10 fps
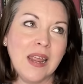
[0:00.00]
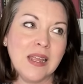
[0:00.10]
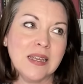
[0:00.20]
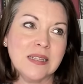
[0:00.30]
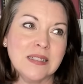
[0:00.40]

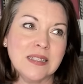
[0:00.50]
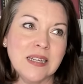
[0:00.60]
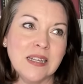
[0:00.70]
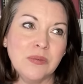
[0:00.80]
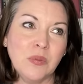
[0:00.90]
and
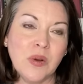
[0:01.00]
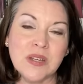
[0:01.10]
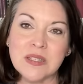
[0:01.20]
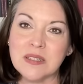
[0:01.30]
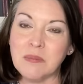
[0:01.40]
it
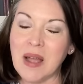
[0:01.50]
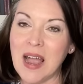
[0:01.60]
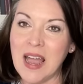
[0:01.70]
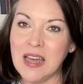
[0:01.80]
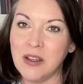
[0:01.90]
was, I
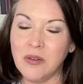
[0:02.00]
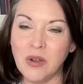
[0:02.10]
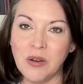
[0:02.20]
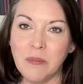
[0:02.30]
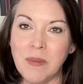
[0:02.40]
had a,
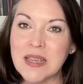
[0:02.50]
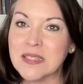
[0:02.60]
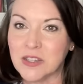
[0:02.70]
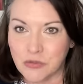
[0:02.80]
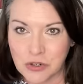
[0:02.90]
an
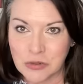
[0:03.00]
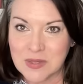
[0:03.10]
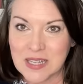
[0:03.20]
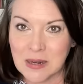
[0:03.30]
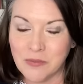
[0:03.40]
amazing room
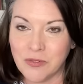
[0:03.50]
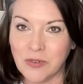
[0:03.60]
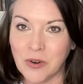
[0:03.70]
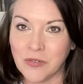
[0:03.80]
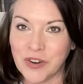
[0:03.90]
set up
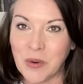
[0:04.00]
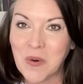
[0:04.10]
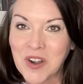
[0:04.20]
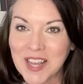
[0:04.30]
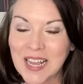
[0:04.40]
for
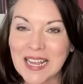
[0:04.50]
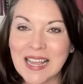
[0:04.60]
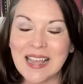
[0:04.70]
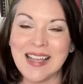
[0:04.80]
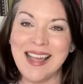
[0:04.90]
recording.
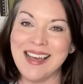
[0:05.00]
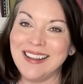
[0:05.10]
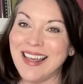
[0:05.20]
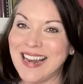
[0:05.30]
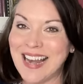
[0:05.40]
I had a
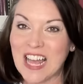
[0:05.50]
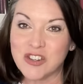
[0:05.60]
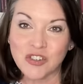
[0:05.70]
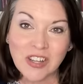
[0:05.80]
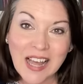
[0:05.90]
lot of
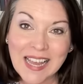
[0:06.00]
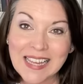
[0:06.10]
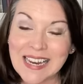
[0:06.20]
natural light.